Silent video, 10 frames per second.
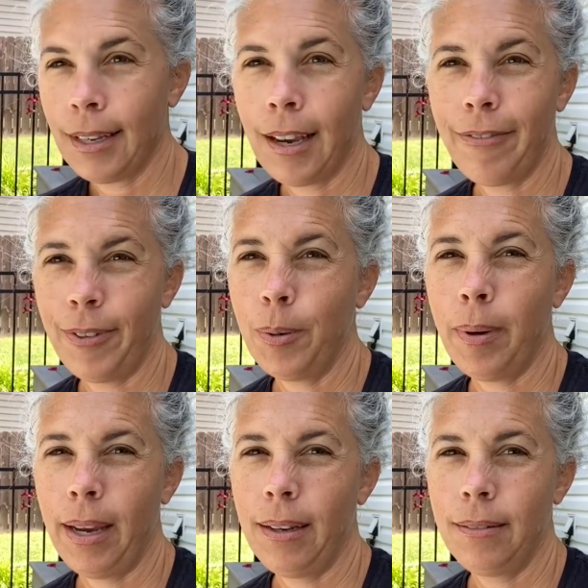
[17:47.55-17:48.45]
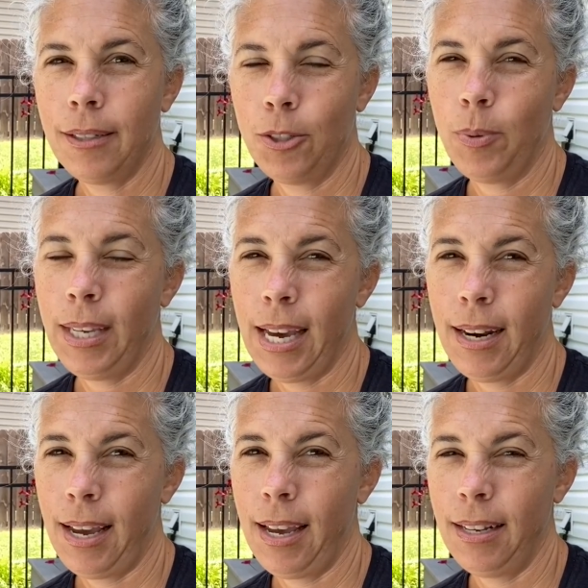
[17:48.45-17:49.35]
I feel bad because we
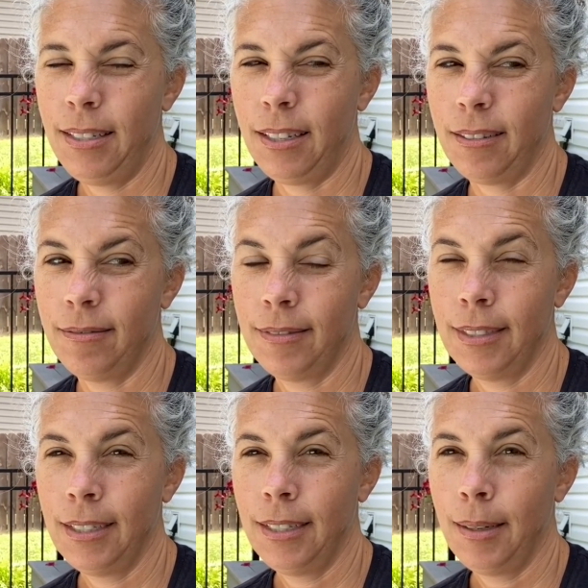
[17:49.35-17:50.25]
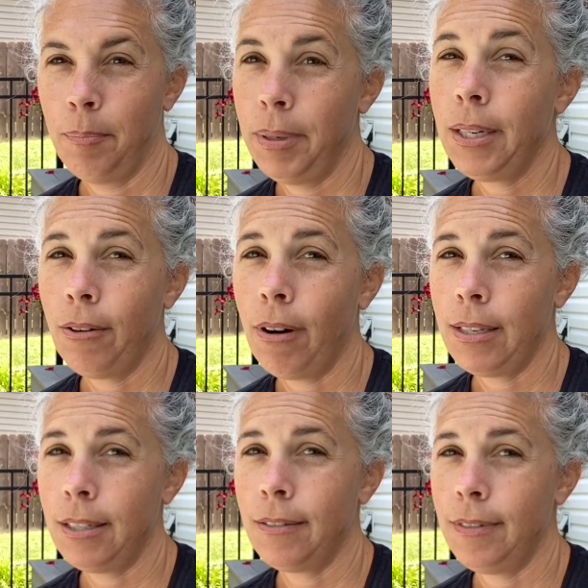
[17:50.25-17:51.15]
kind of had to be
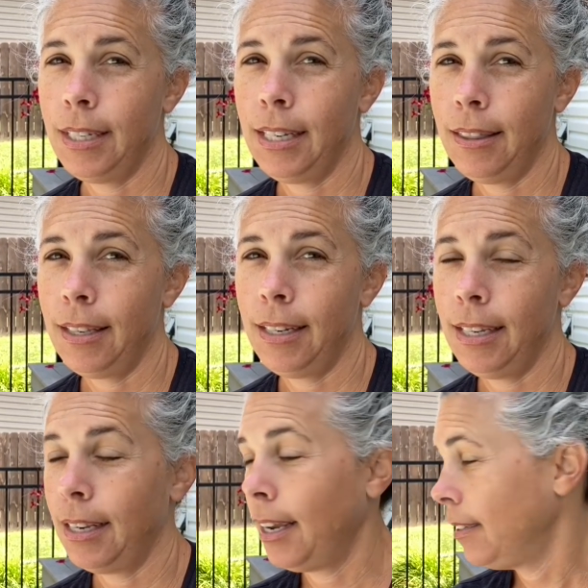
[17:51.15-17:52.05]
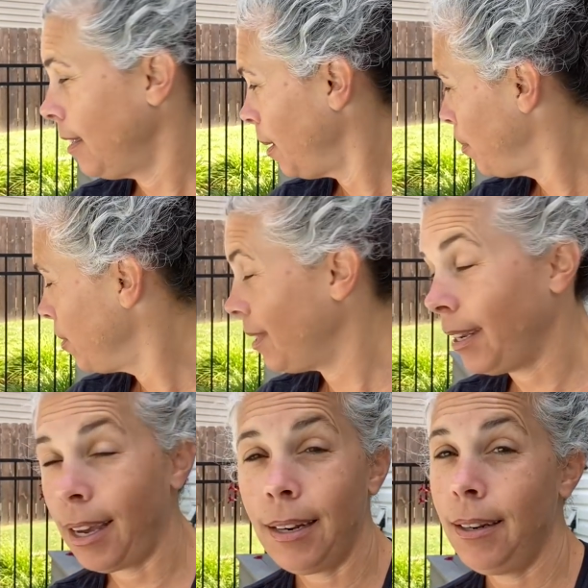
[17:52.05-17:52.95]
aggressive to get the D N A samples,
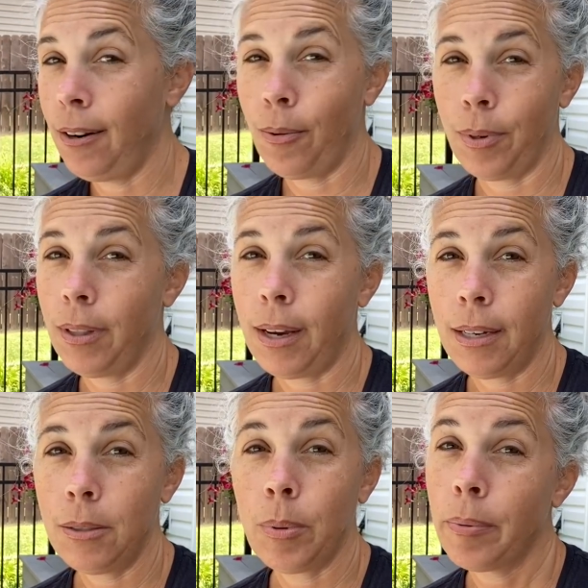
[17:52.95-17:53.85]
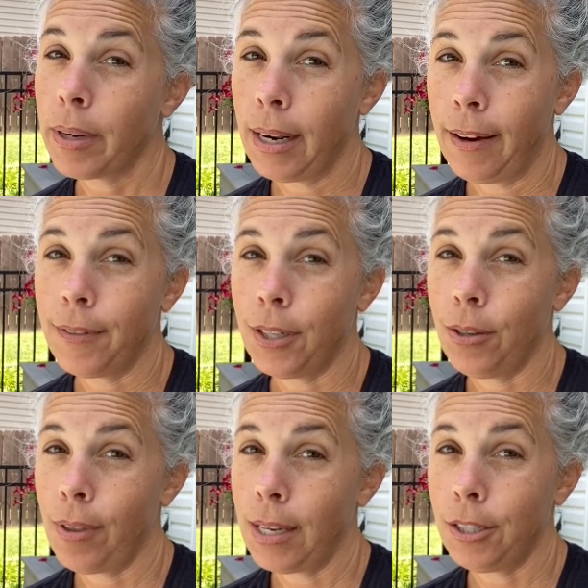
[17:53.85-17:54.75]
and I did not realize we were going to have to
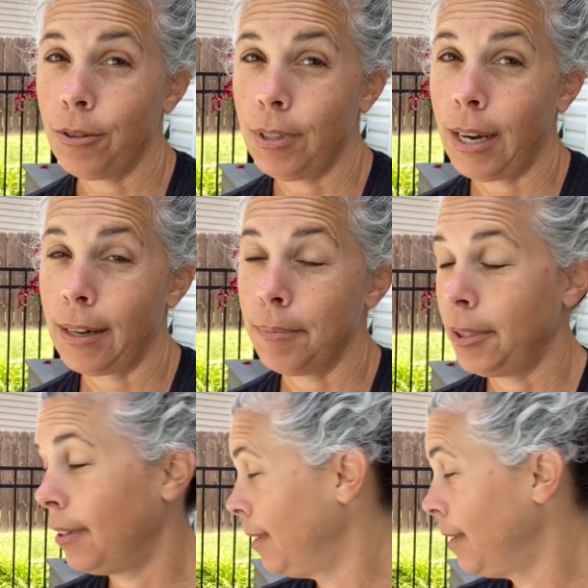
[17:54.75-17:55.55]
do that two times.